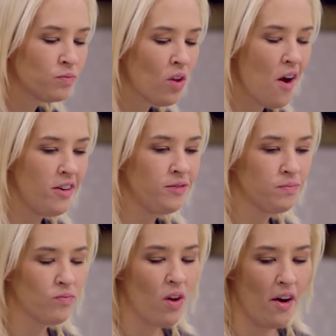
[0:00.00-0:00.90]
Who
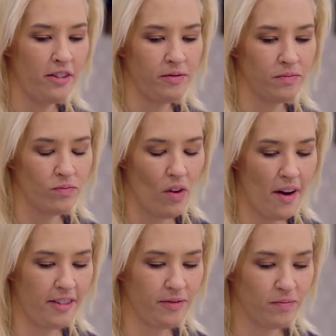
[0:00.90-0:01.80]
cares about a
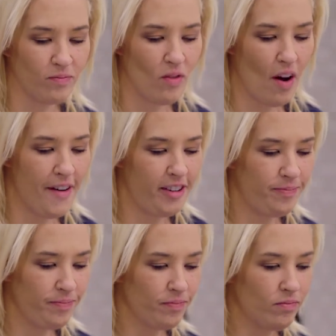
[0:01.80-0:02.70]
spoon? Now, a
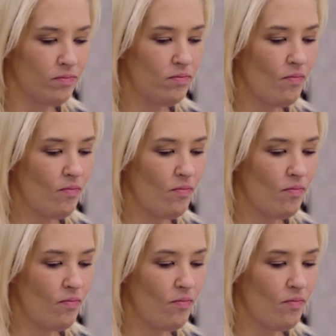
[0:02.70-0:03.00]
fork.